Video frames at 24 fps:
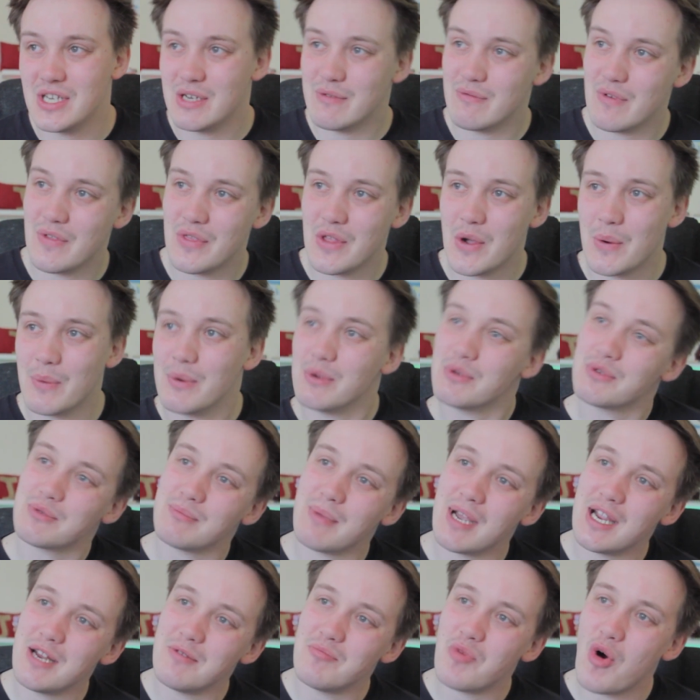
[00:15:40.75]
even though it was
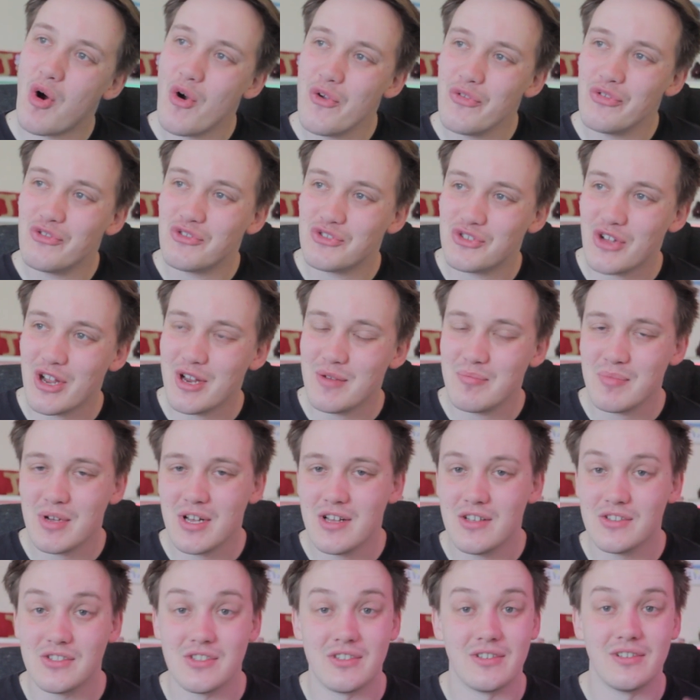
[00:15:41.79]
made by the same
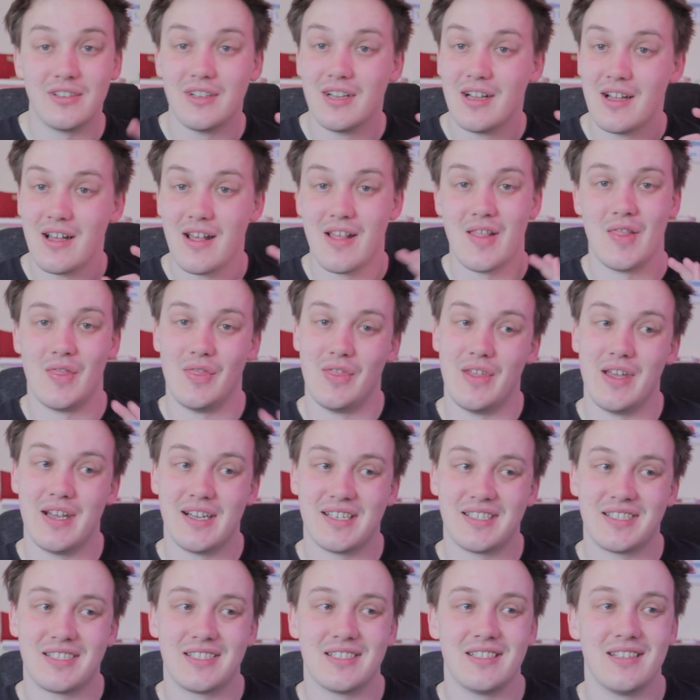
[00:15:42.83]
person.
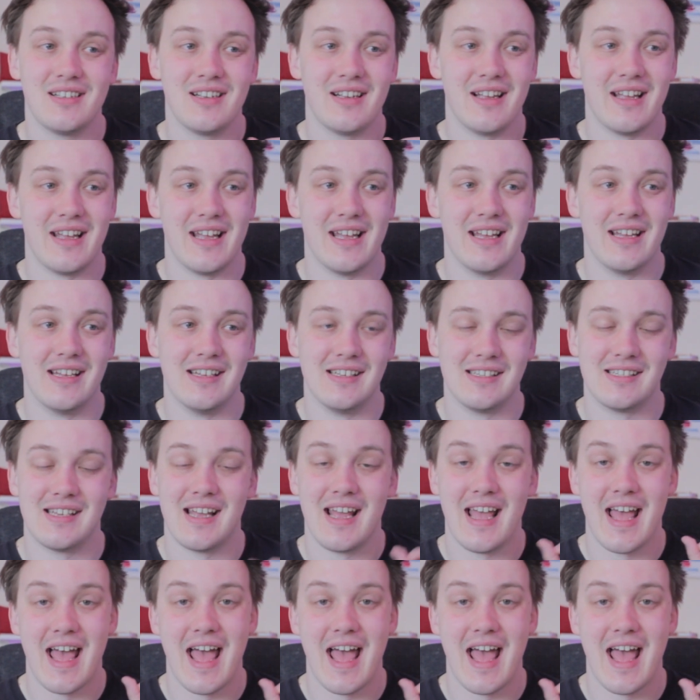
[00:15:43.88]
This is